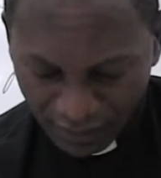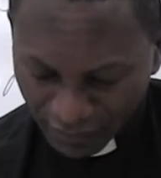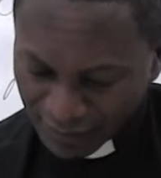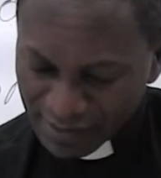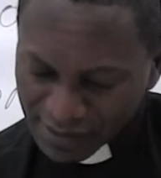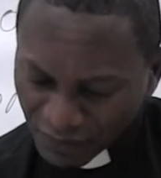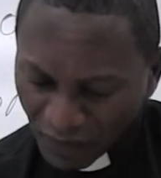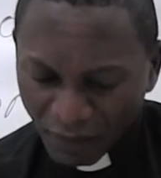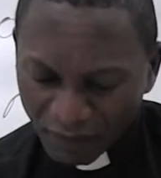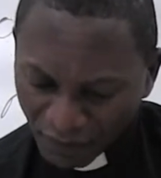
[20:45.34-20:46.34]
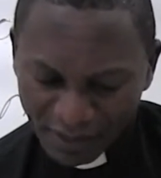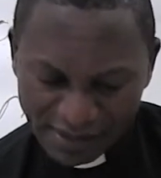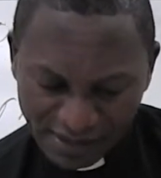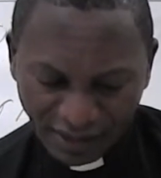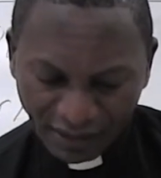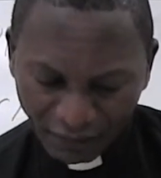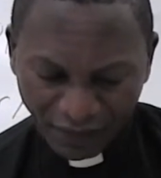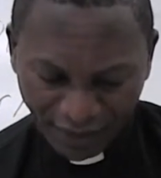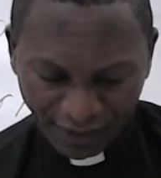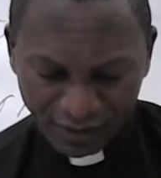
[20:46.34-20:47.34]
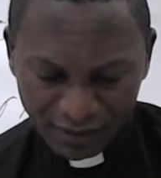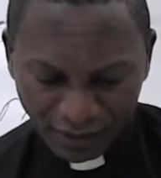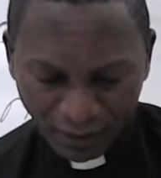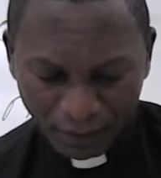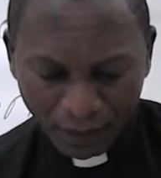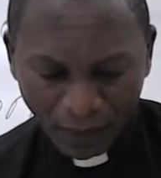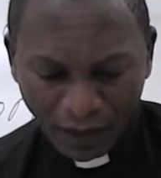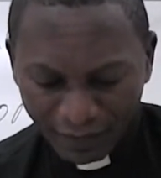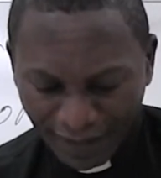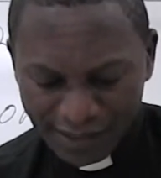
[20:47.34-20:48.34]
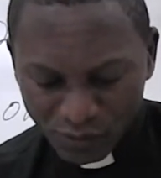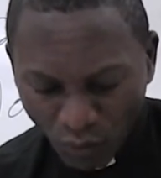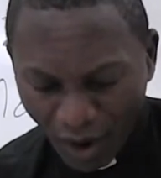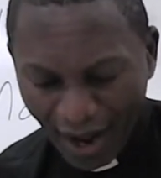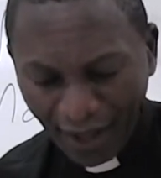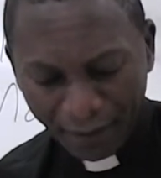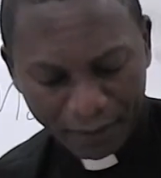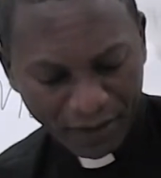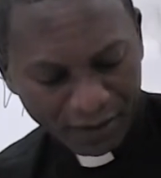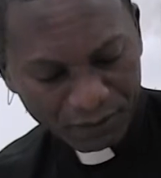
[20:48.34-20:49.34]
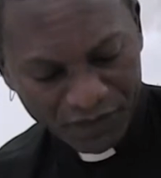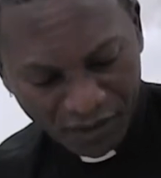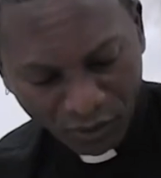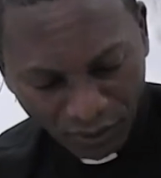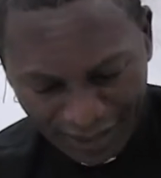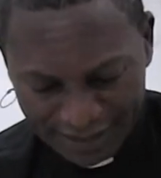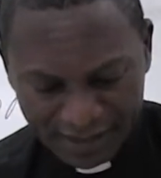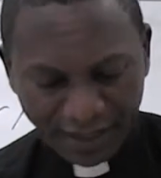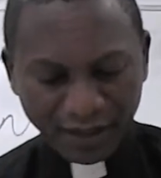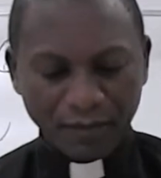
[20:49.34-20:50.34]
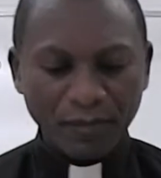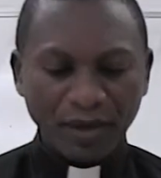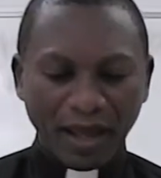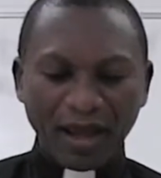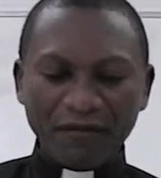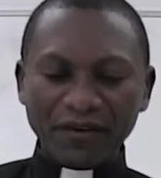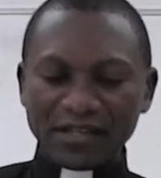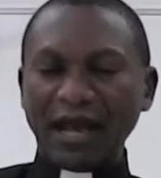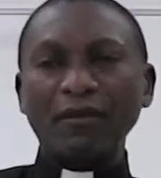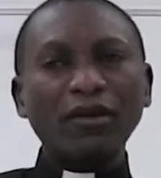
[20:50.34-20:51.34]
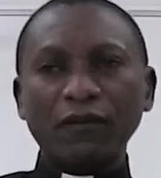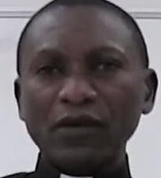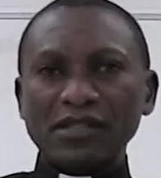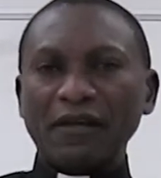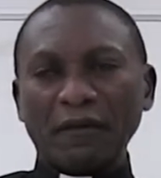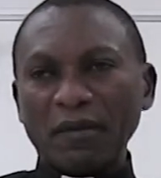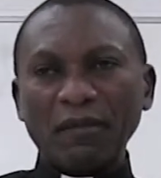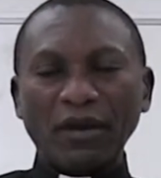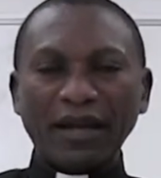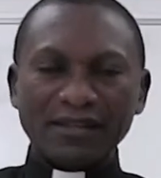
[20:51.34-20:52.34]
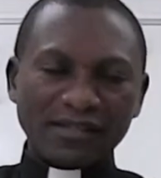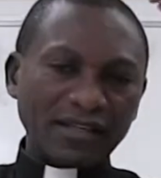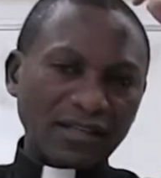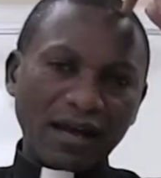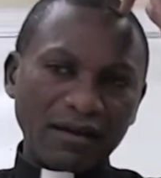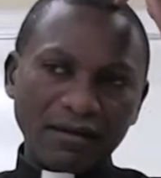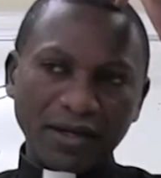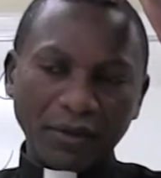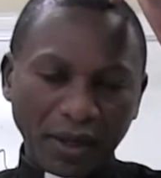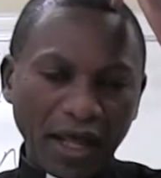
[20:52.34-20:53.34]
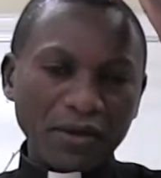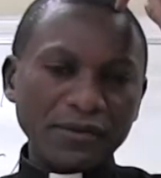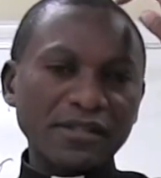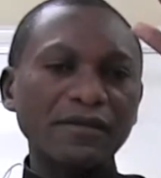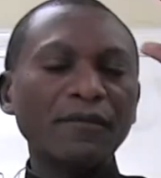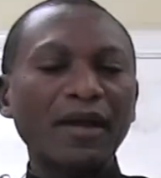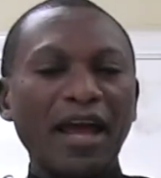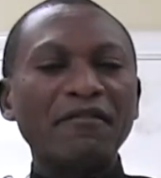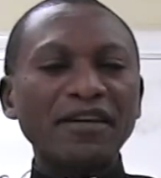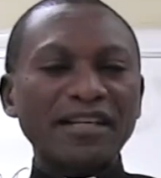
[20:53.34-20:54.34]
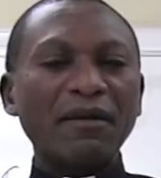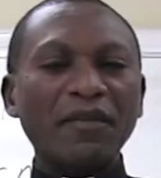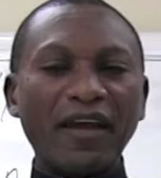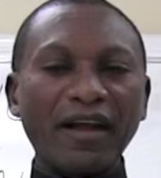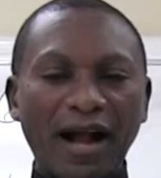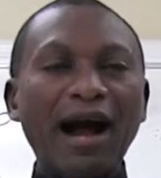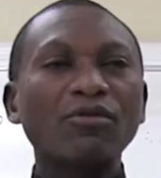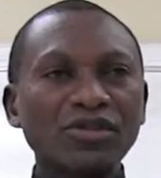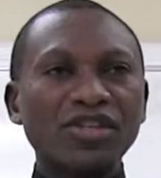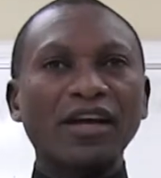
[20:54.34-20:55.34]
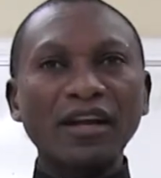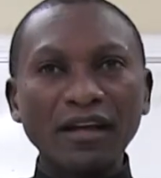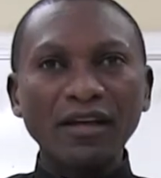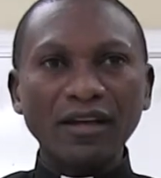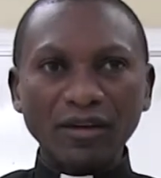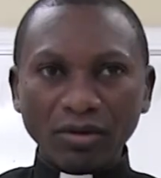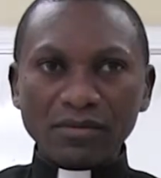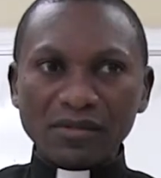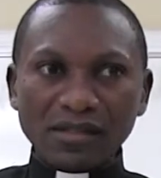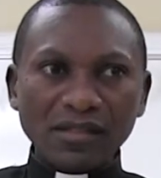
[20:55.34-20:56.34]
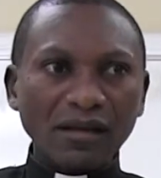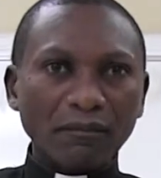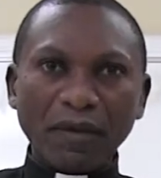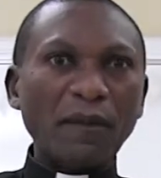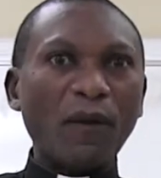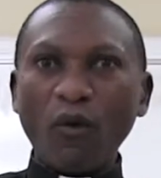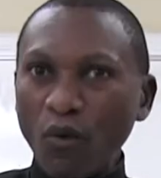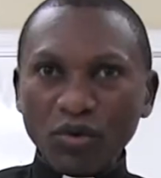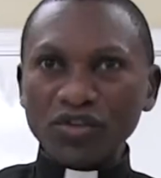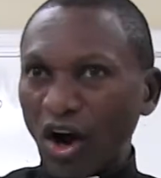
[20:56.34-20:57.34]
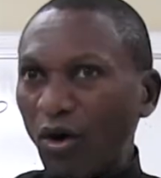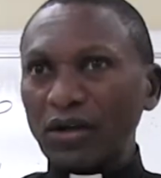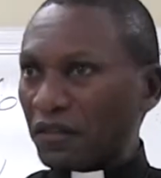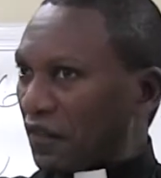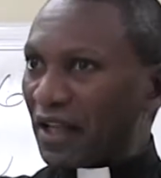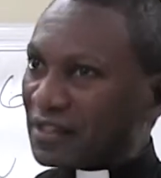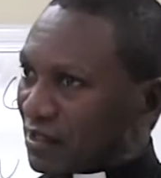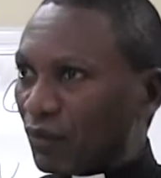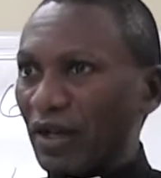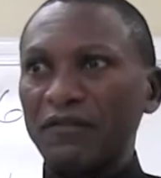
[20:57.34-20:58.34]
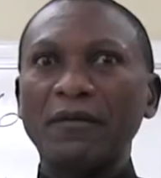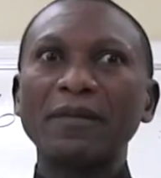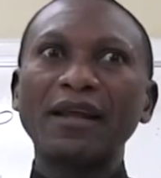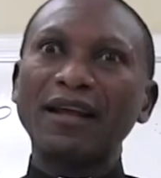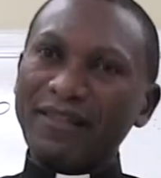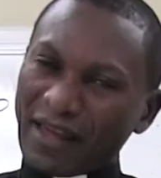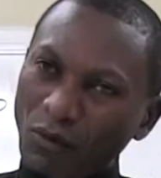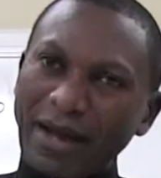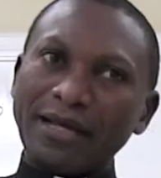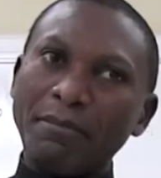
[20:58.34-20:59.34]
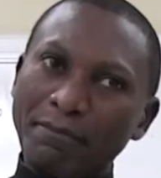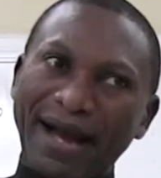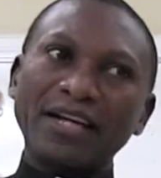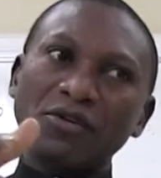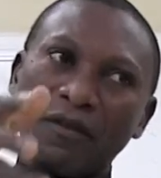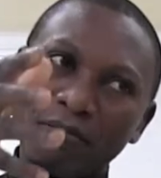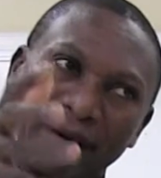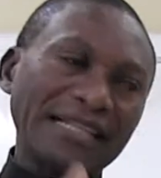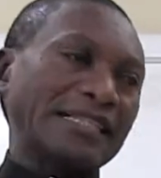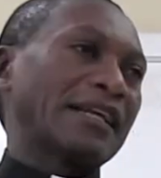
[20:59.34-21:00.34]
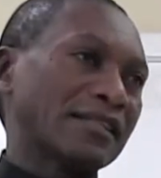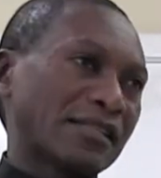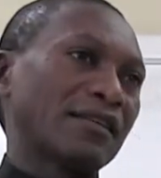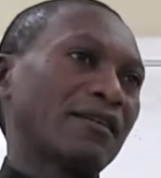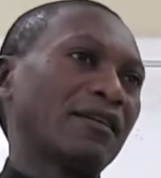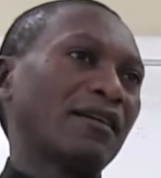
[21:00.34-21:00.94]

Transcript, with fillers: This is very, very significant. Okay? That's why St. Augustine, every time, and of course other people like St. Uh, Irenaeus, every time they encountered you know, people who taught things and whatever, they went back to the basics,